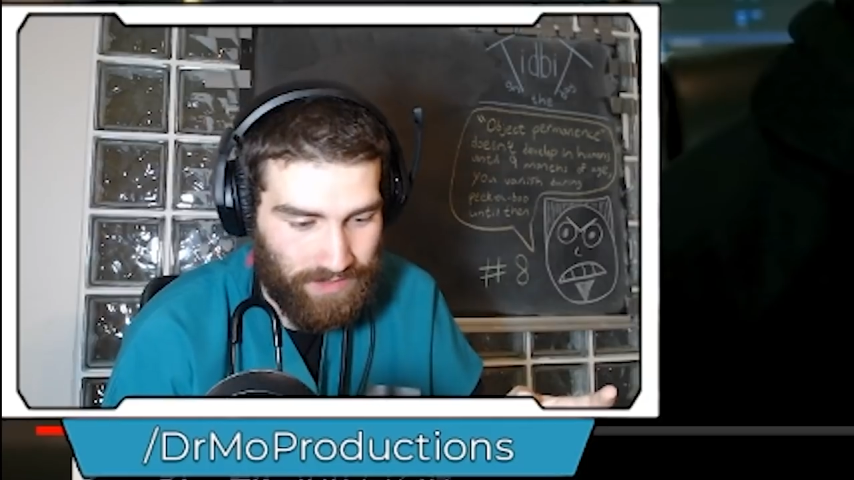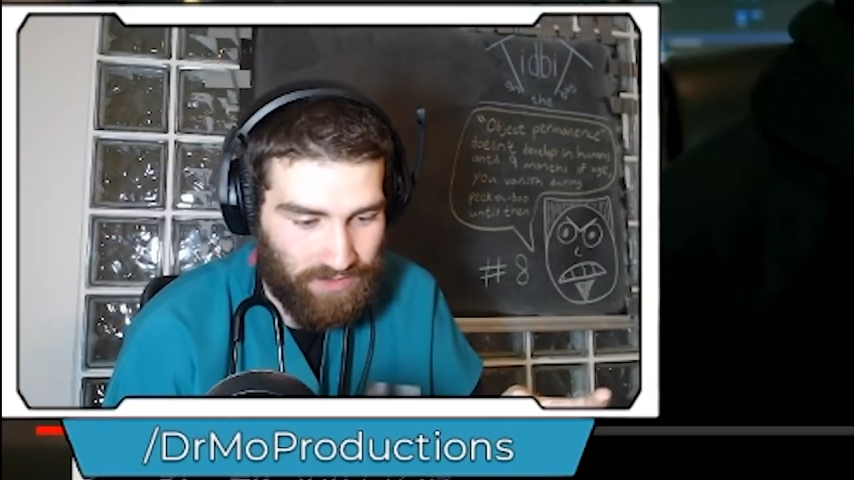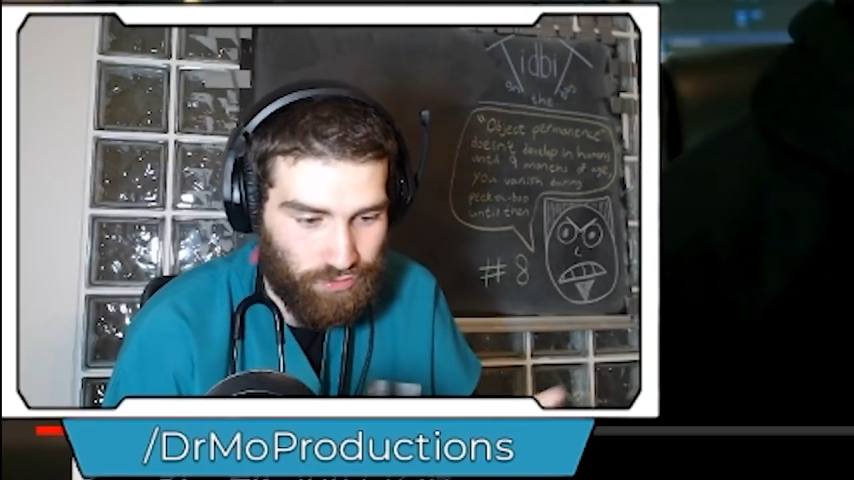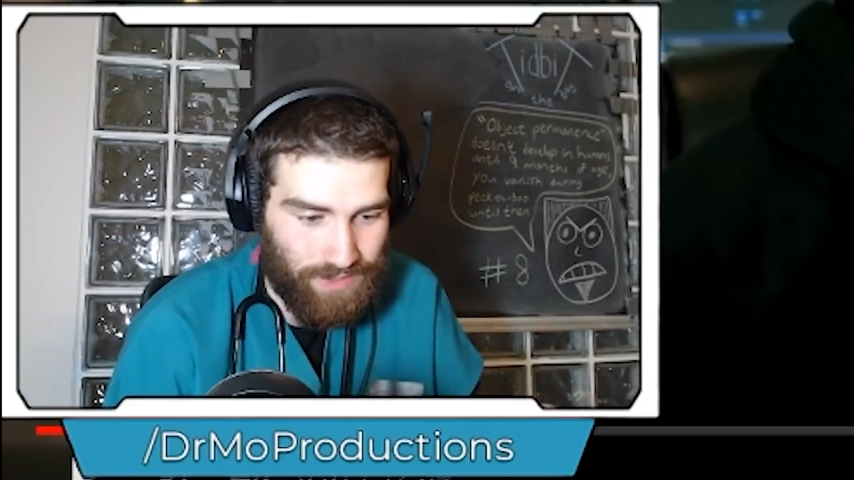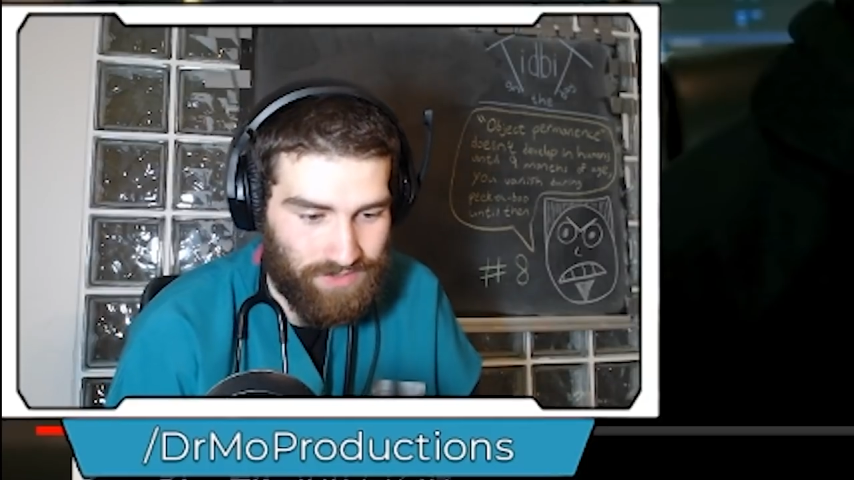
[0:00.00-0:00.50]
like
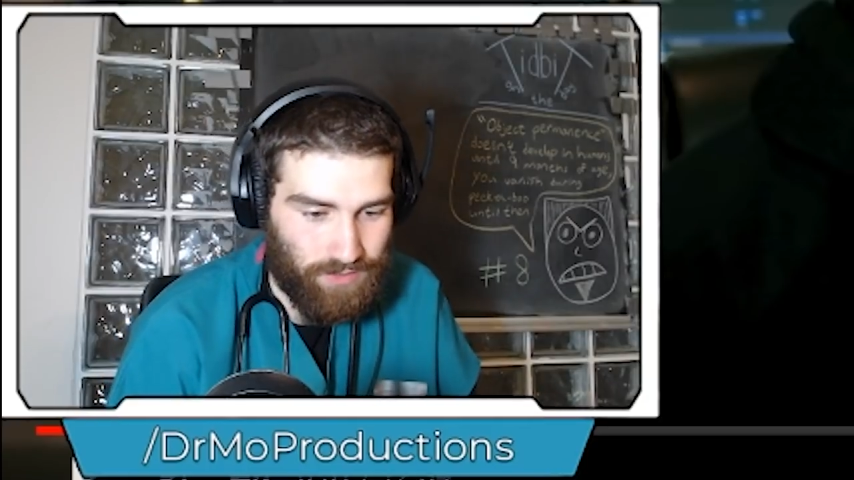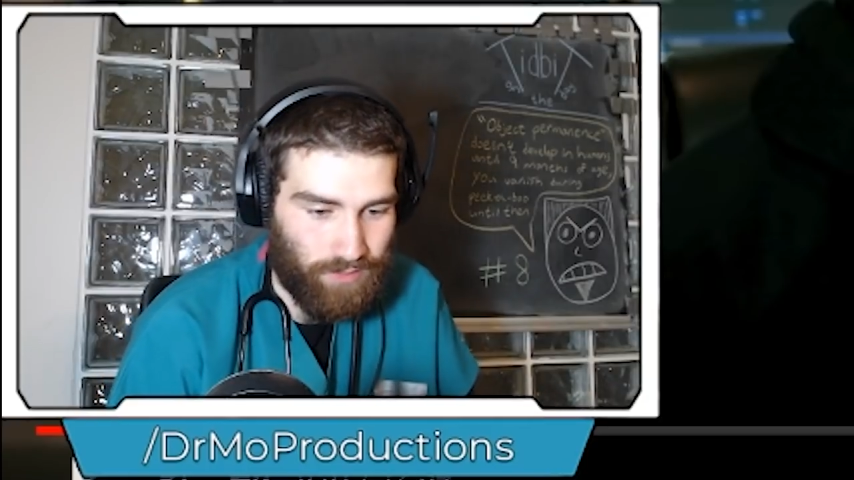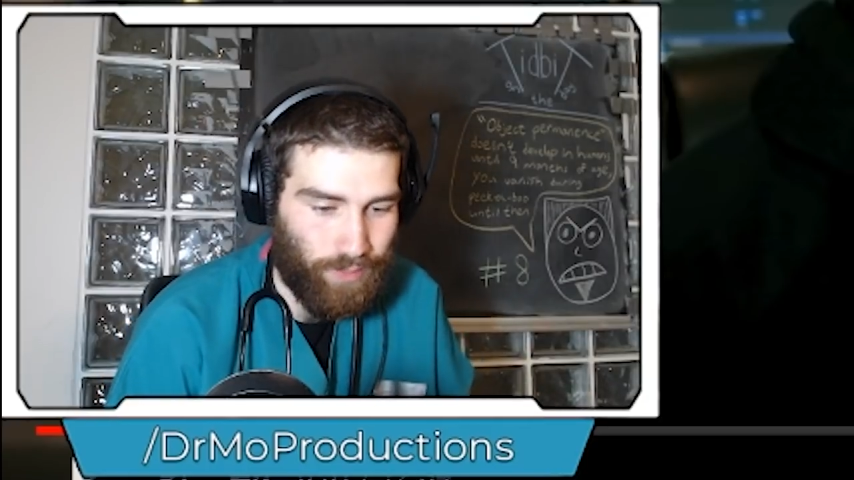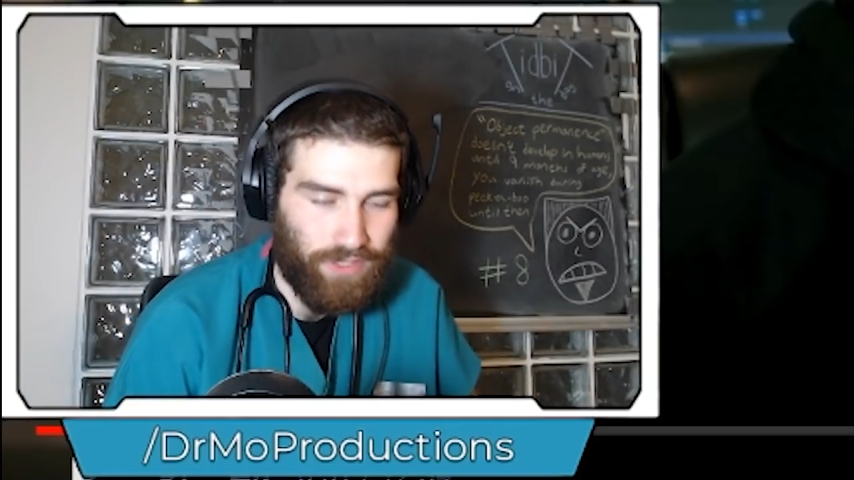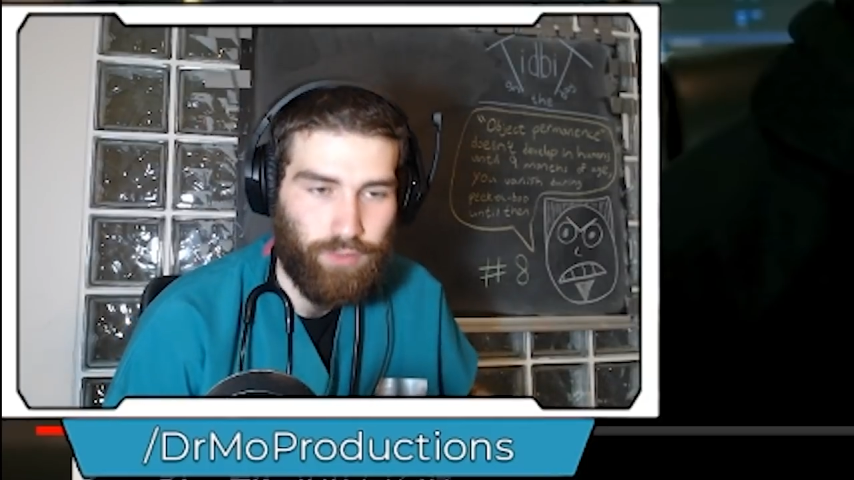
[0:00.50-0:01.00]
drugs are
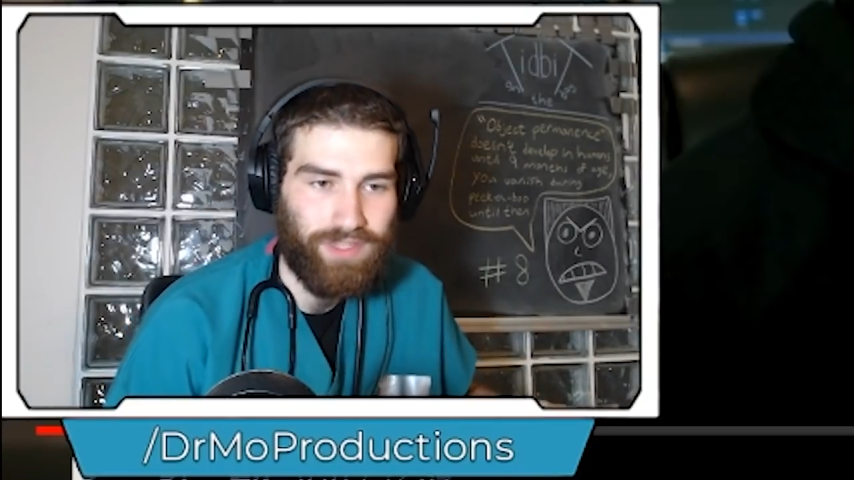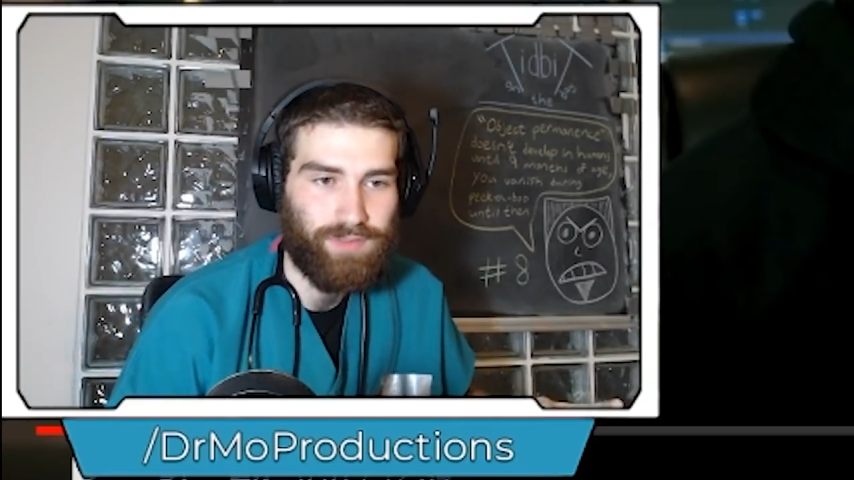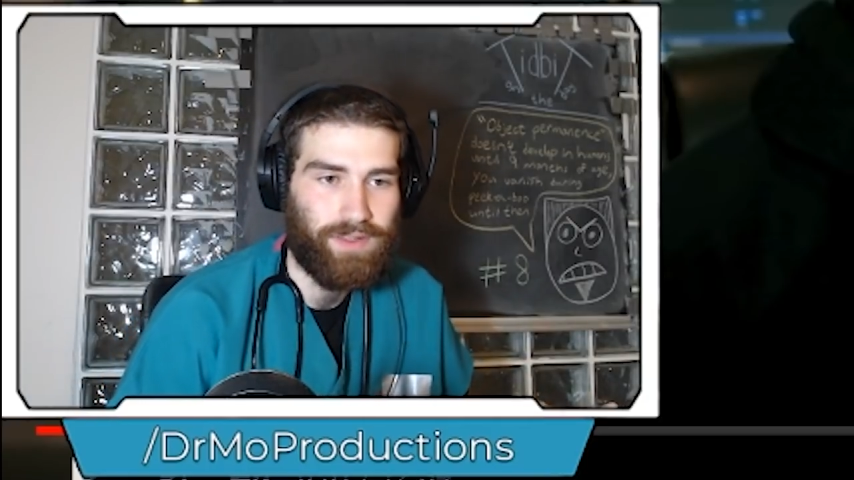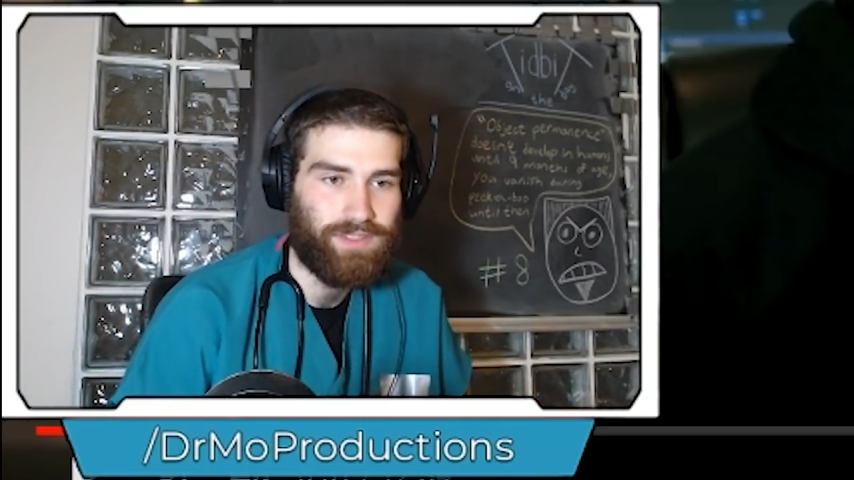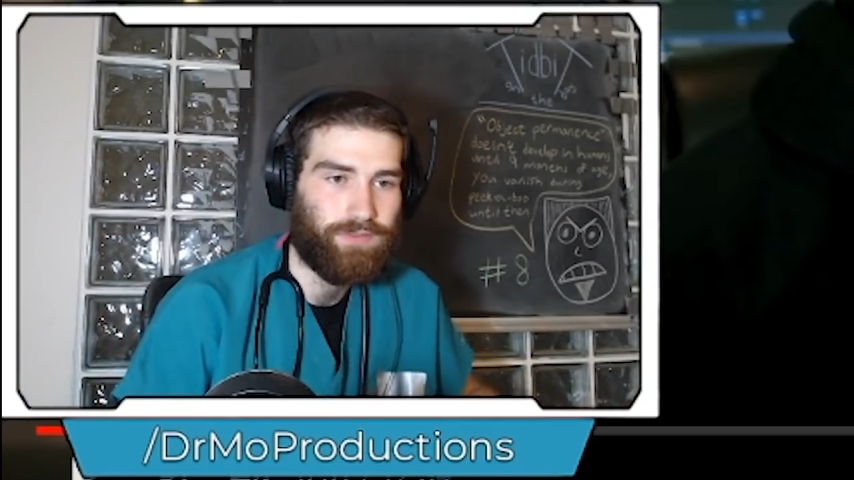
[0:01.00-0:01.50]
way too
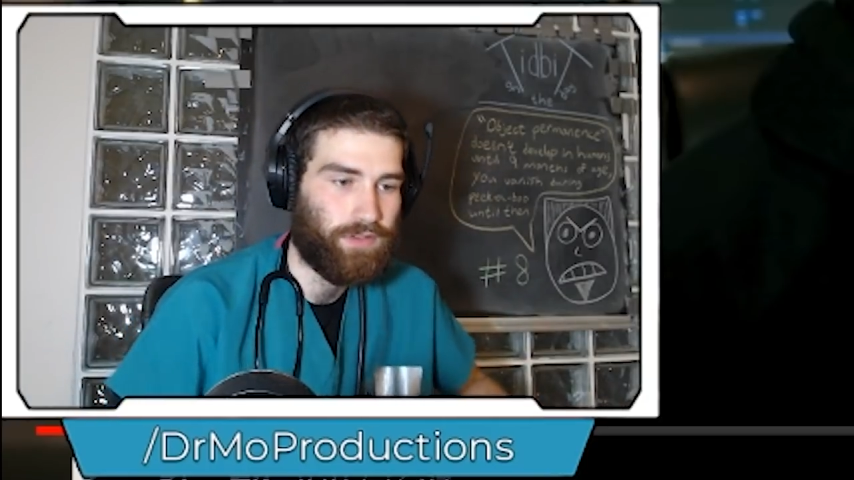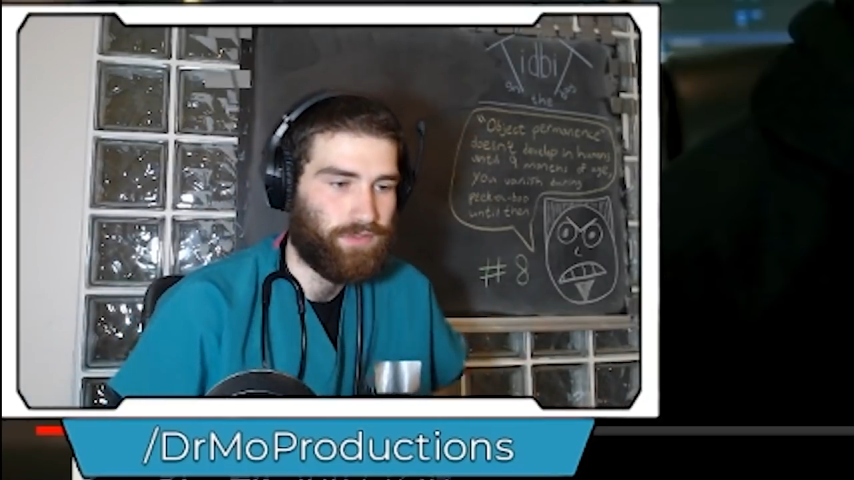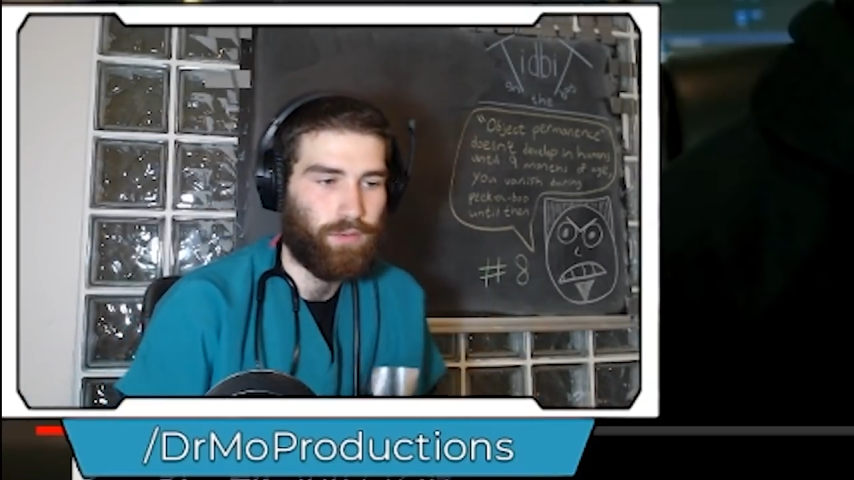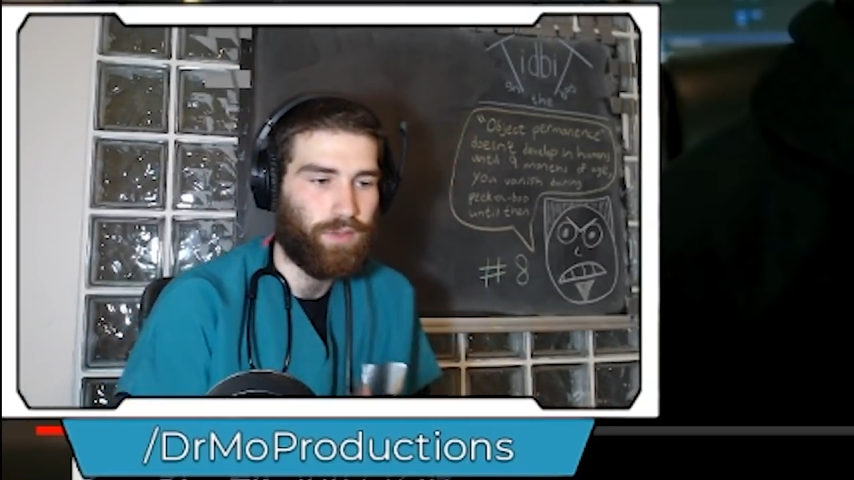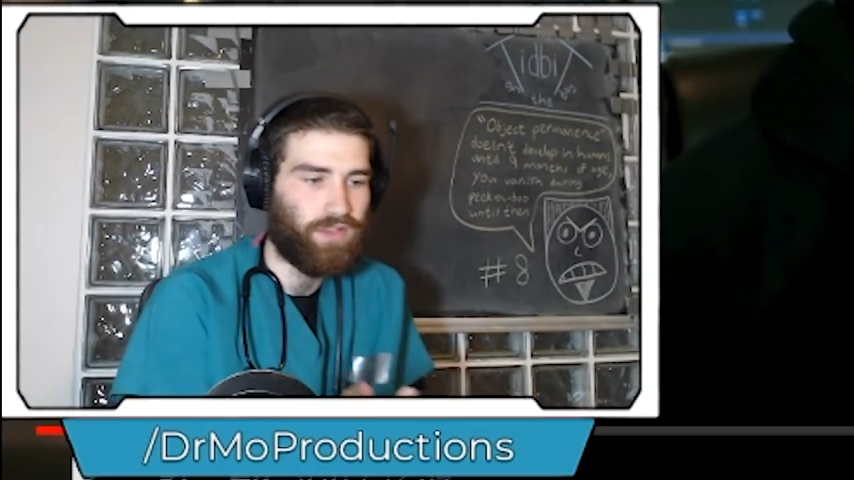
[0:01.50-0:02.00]
expensive and
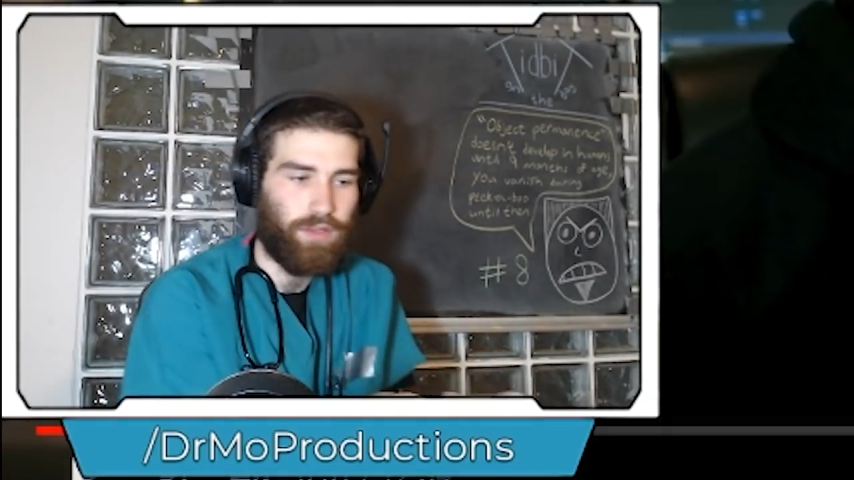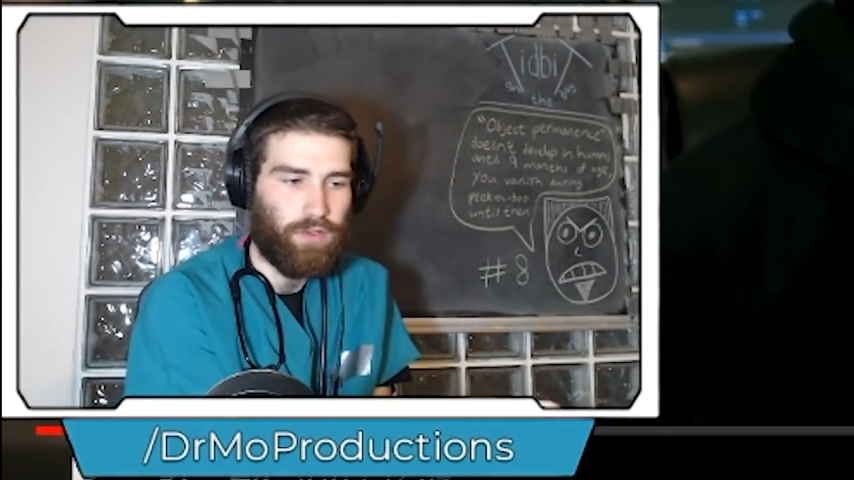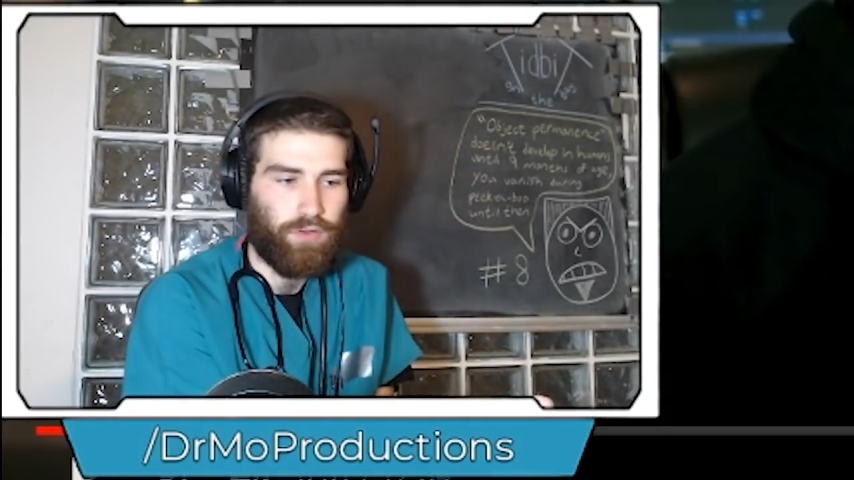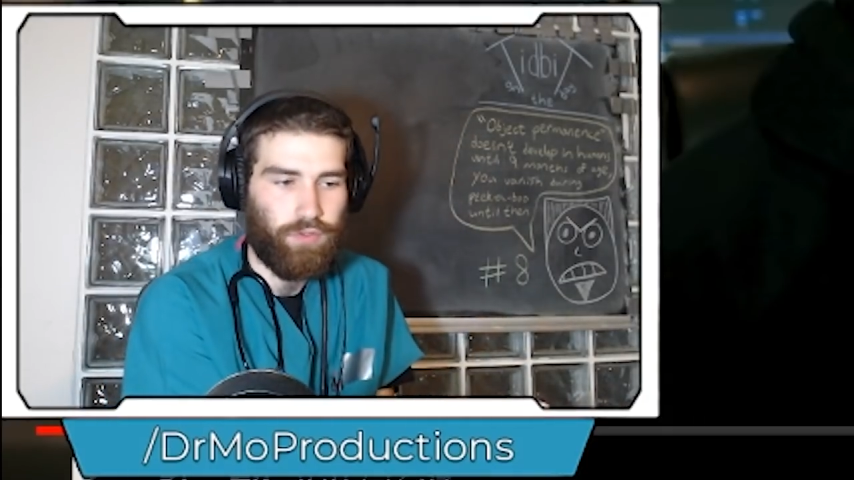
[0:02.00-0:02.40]
what the hell,